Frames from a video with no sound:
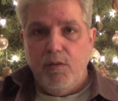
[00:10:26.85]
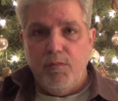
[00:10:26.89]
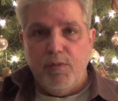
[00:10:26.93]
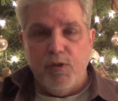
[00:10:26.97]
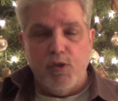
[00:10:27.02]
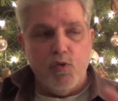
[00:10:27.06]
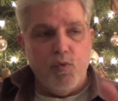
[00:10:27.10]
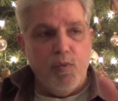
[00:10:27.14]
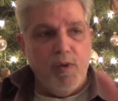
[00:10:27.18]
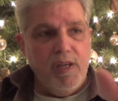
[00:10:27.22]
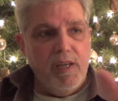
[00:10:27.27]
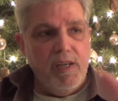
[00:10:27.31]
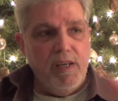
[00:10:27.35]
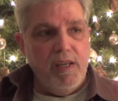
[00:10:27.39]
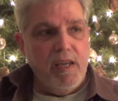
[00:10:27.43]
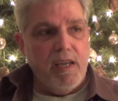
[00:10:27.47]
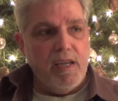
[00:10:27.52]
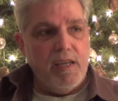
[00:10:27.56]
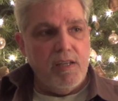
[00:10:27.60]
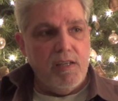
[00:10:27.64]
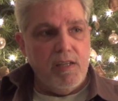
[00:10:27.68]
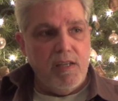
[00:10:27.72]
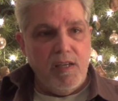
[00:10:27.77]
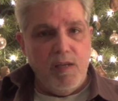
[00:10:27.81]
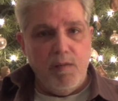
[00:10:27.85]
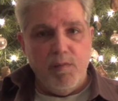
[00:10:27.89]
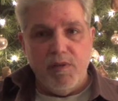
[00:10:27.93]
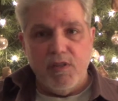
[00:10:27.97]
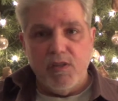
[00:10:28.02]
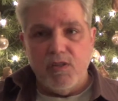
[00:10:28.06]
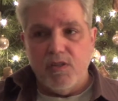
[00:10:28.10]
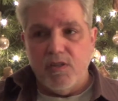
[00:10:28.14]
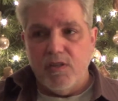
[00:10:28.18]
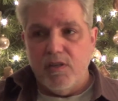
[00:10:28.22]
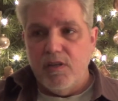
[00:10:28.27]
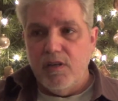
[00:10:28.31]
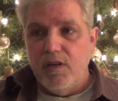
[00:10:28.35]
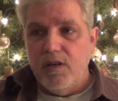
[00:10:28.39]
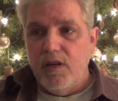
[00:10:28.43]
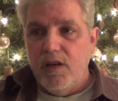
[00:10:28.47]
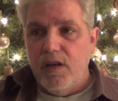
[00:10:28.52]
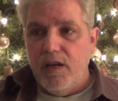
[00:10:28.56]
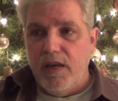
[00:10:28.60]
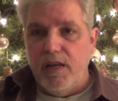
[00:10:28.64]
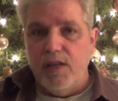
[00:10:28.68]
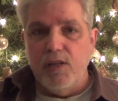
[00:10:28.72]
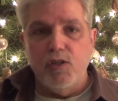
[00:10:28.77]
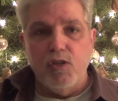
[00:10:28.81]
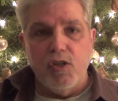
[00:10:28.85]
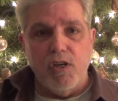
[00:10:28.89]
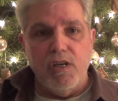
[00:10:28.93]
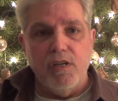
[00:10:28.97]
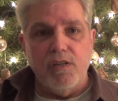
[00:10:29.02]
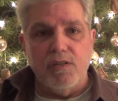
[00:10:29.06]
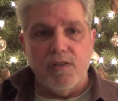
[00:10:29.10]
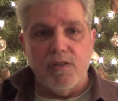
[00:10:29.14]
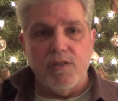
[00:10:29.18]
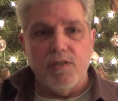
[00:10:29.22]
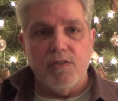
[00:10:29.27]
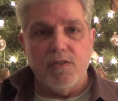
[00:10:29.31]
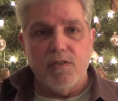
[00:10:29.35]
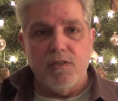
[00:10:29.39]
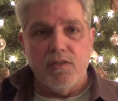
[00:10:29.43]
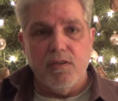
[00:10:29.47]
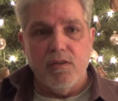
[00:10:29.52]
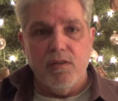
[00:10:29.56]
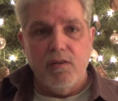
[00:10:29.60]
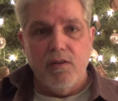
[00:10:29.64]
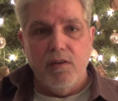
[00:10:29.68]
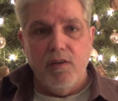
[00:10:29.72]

between Nicodemus and Jesus,